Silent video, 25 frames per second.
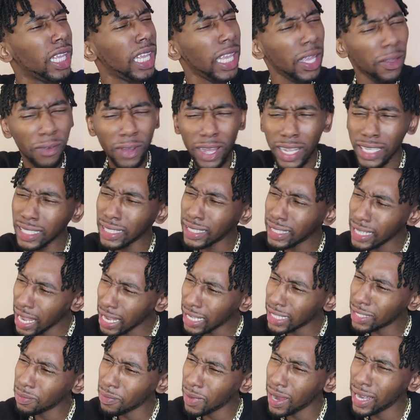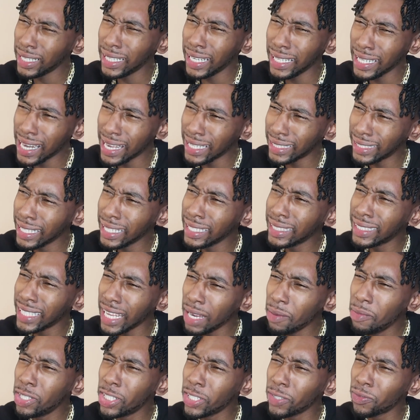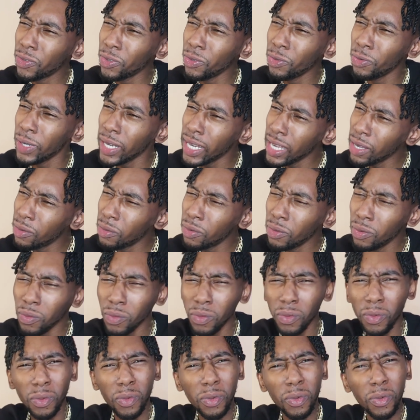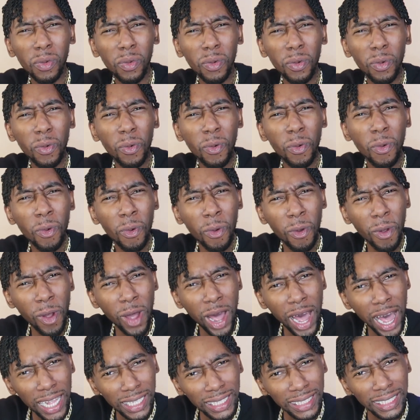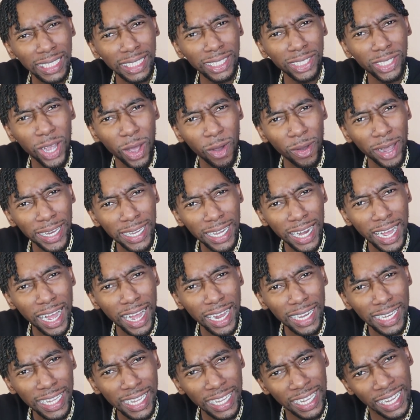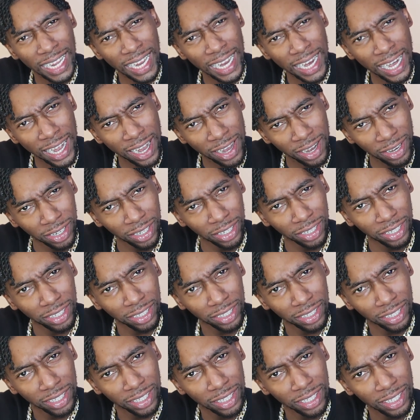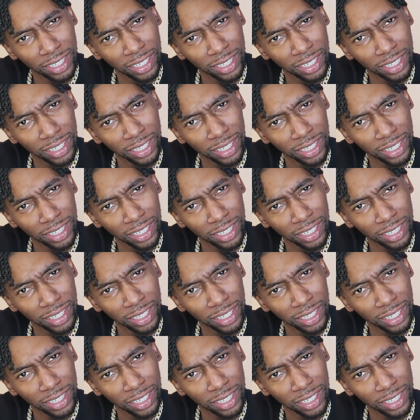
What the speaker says: If I'm 6 man and not 6 cemetery for real. What is going on here?